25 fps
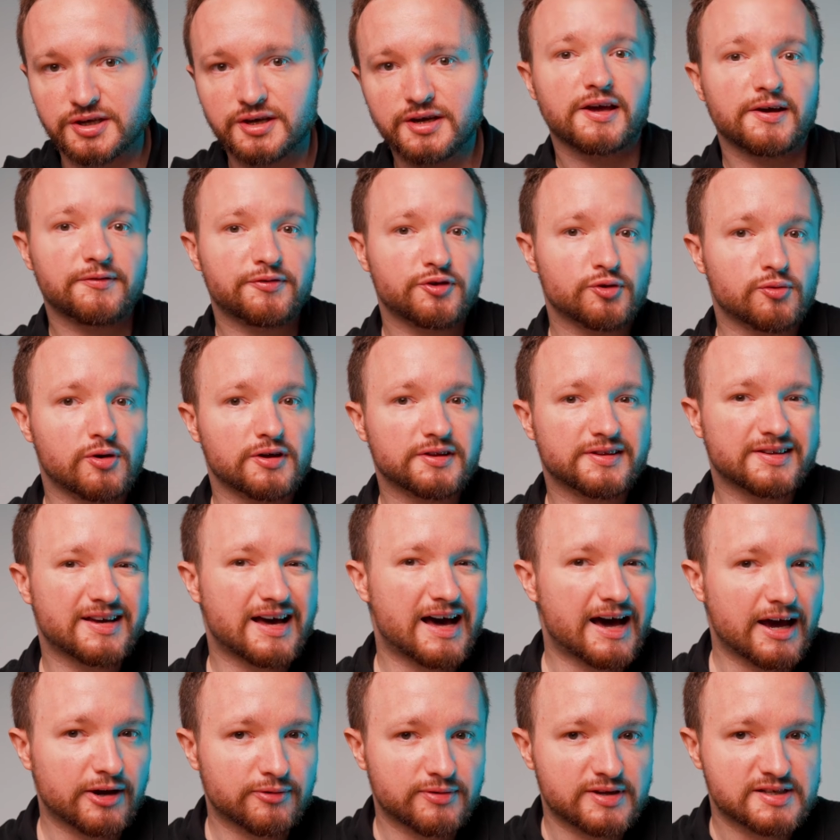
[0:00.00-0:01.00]
If you want the
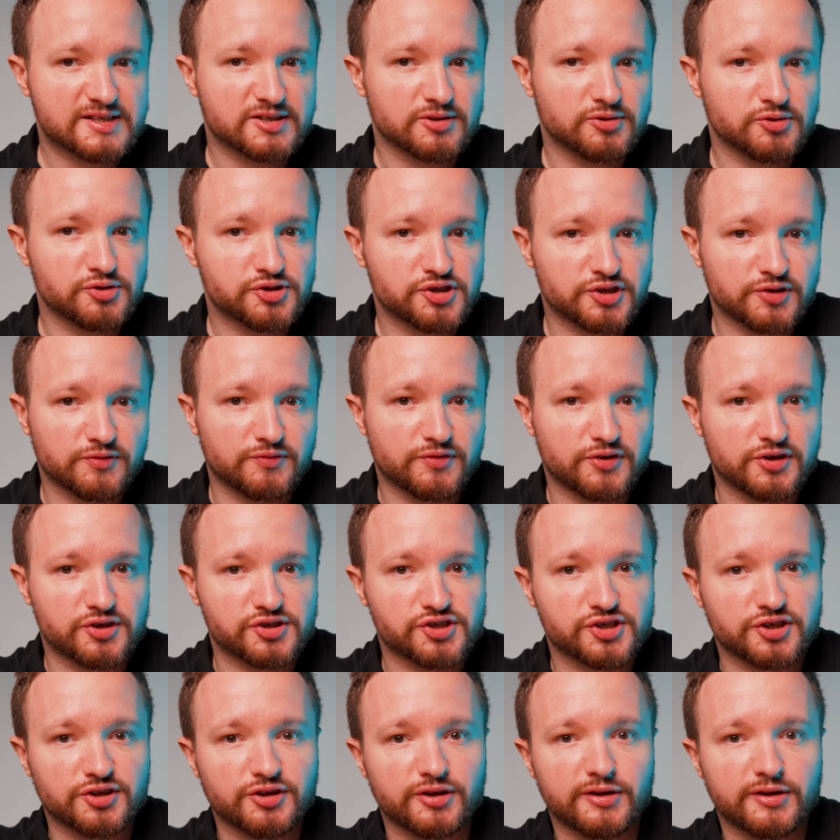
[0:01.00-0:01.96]
high resolution version,